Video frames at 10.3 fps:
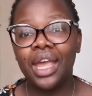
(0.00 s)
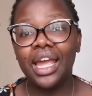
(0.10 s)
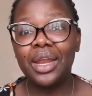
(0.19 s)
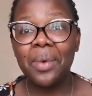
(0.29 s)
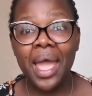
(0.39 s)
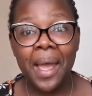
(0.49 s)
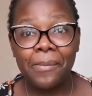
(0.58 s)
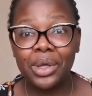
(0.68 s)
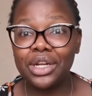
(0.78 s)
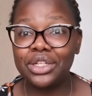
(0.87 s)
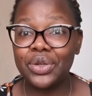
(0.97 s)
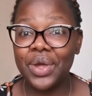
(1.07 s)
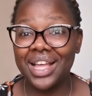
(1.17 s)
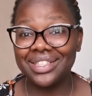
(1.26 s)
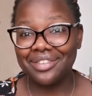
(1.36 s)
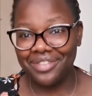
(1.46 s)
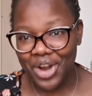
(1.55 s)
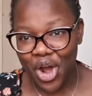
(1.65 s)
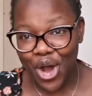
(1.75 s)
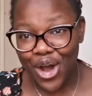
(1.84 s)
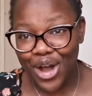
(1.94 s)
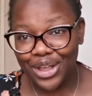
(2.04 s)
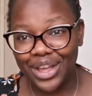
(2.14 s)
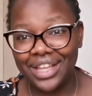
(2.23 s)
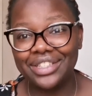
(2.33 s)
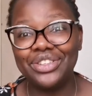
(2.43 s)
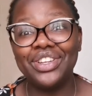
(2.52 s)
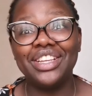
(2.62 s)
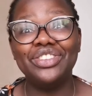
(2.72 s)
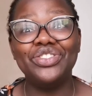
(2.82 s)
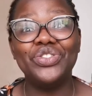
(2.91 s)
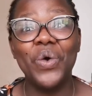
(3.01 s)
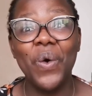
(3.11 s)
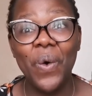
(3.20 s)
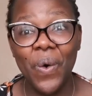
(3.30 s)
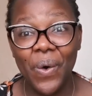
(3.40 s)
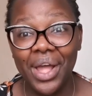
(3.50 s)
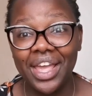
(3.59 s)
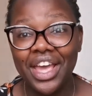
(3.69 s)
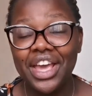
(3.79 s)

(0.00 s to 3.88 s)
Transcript: anyway i'm gonna show you guys the vlog you guys should enjoy